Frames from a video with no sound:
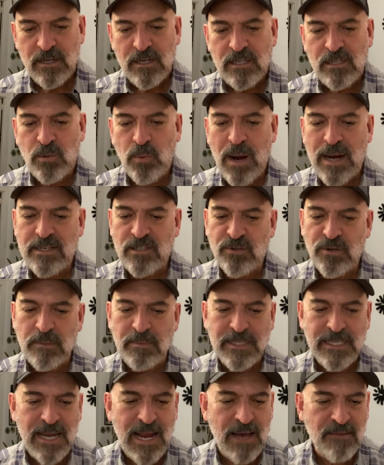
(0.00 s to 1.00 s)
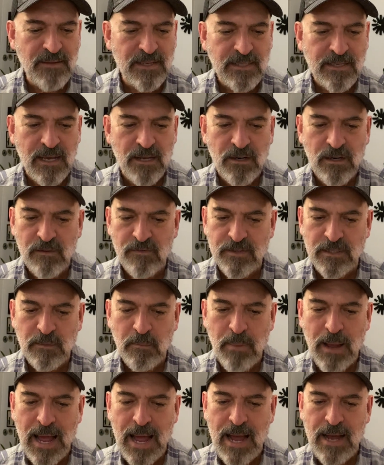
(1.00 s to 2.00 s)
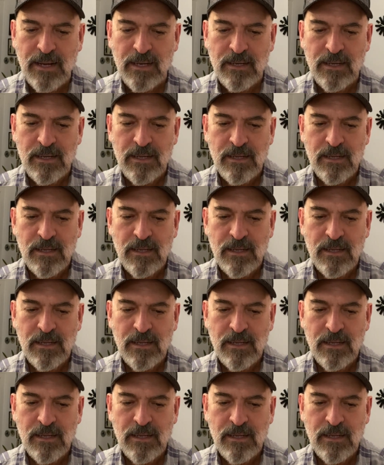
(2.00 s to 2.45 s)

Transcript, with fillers: Sweat drips down the center of his back.